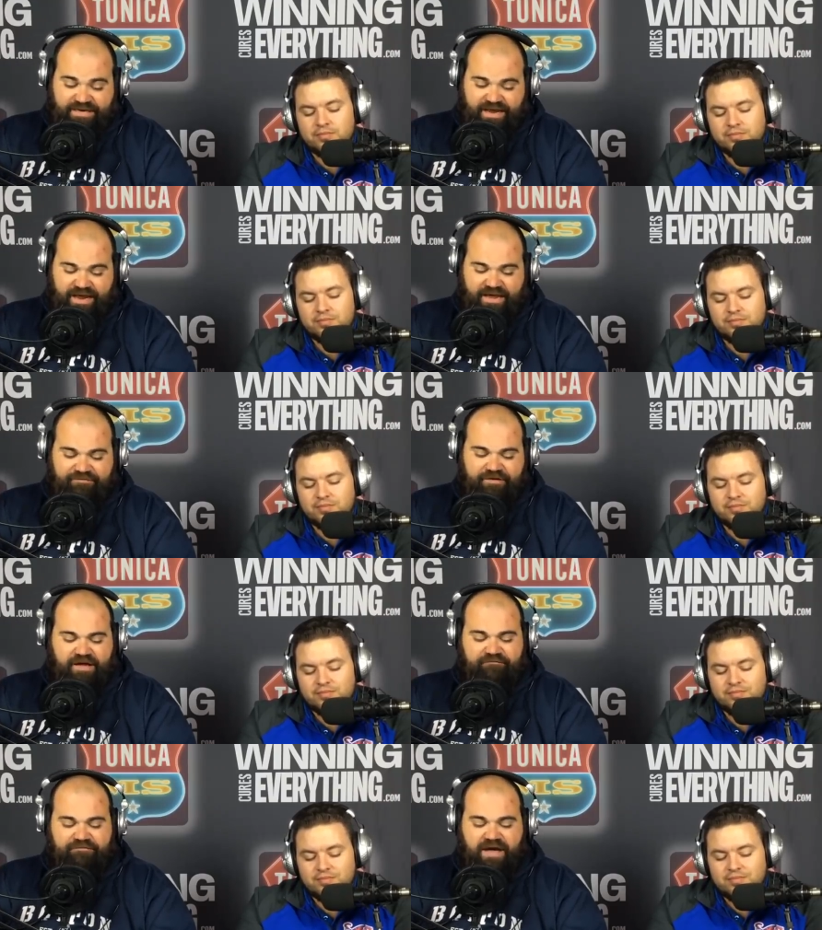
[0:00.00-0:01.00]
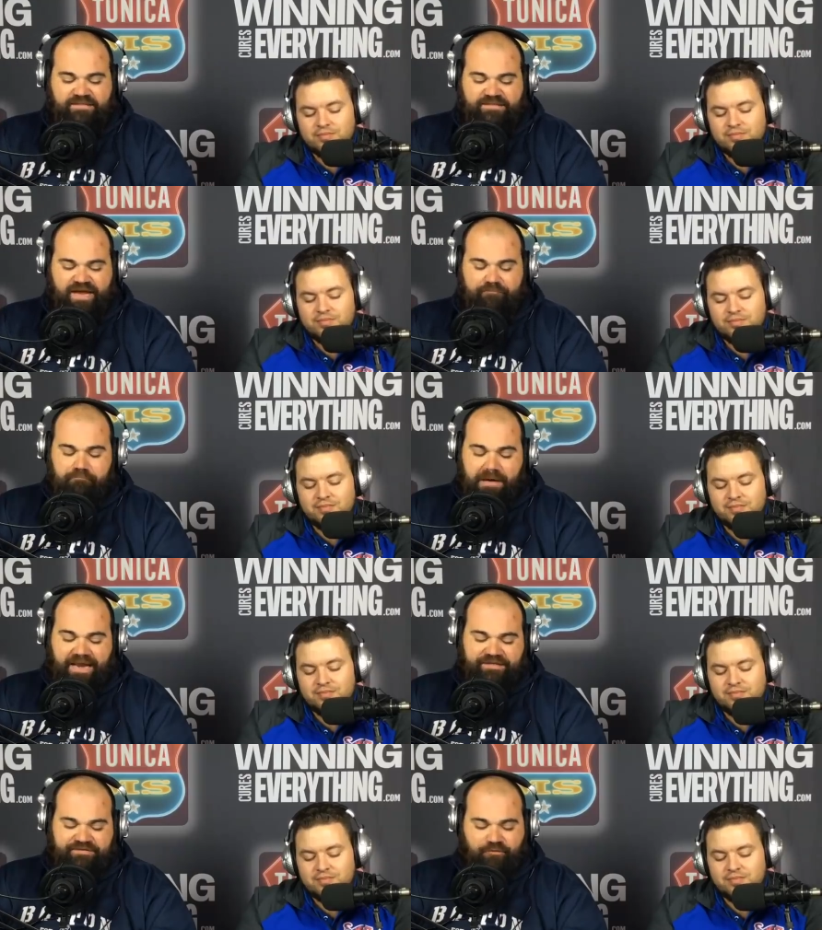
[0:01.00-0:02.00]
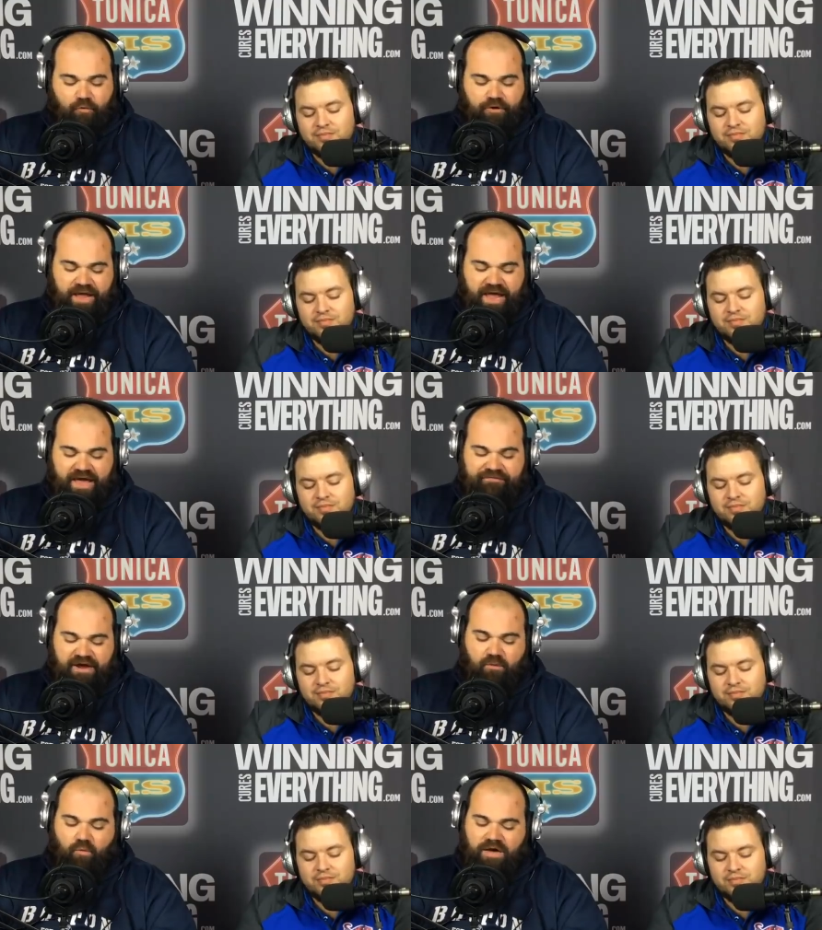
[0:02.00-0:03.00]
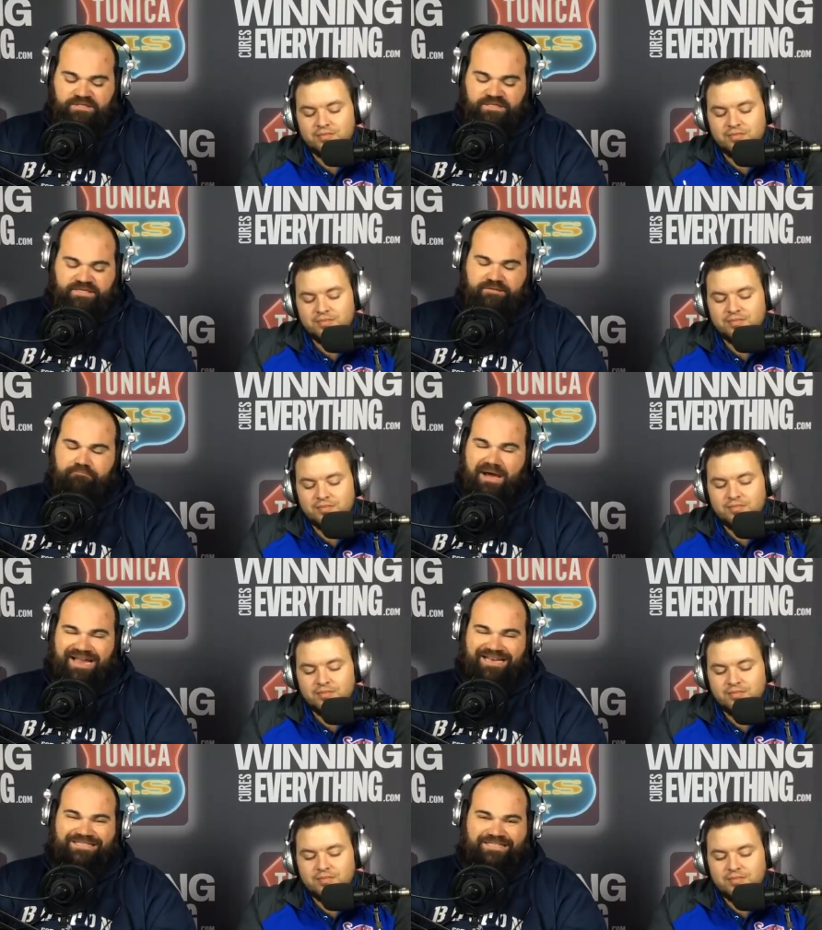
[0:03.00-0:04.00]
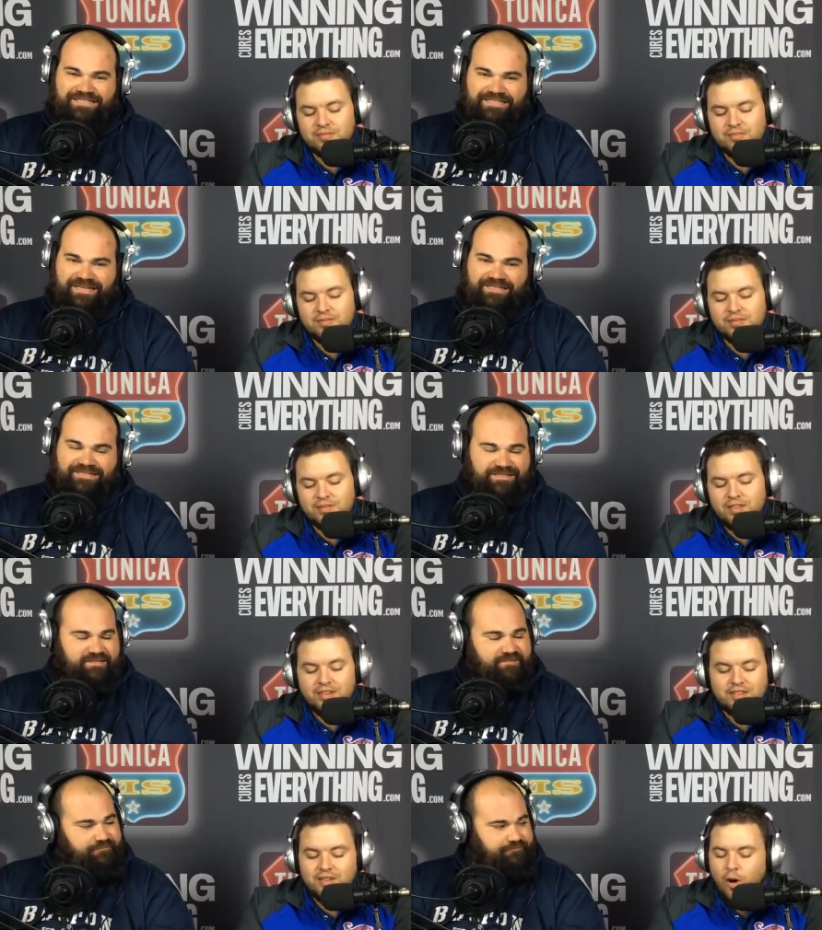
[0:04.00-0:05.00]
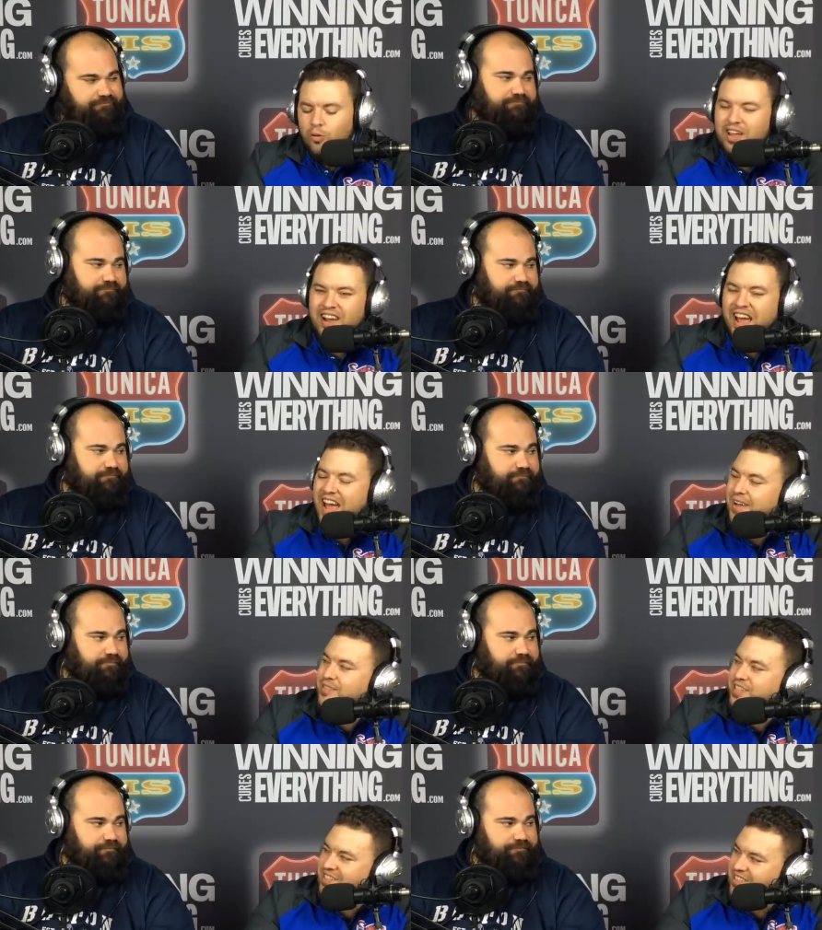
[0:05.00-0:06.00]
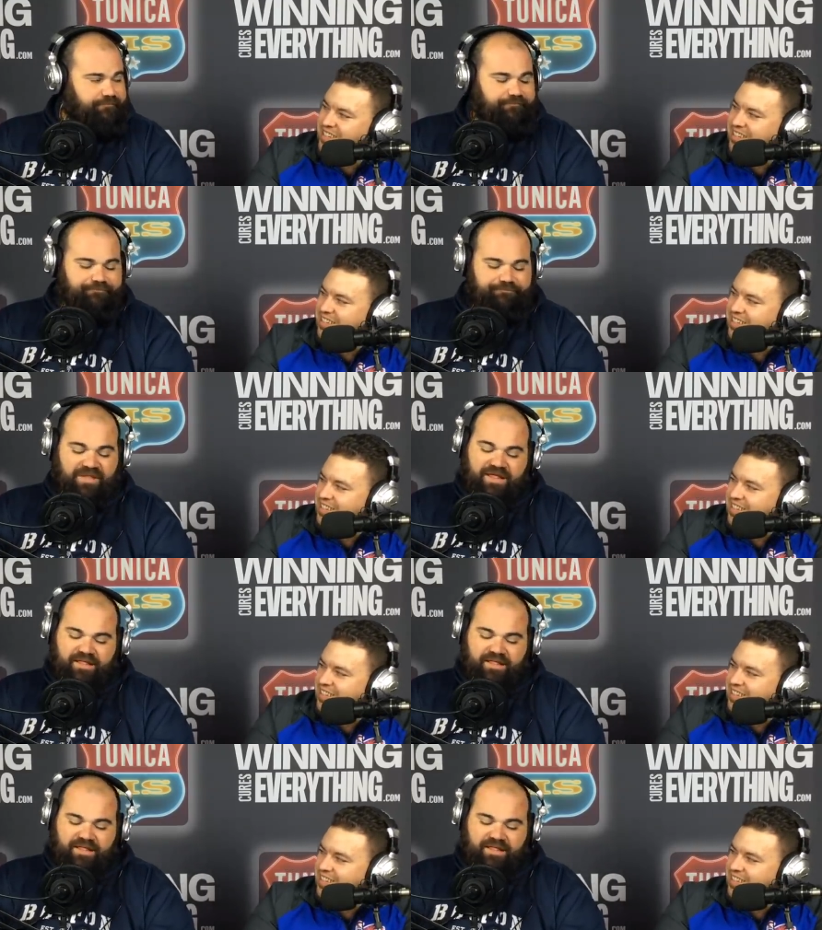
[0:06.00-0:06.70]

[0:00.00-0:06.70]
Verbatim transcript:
Speaker 1: and a half. I got Vitek minus four and a half. I got Washington minus six. Whole lot of halves in this, isn't it? Yeah, a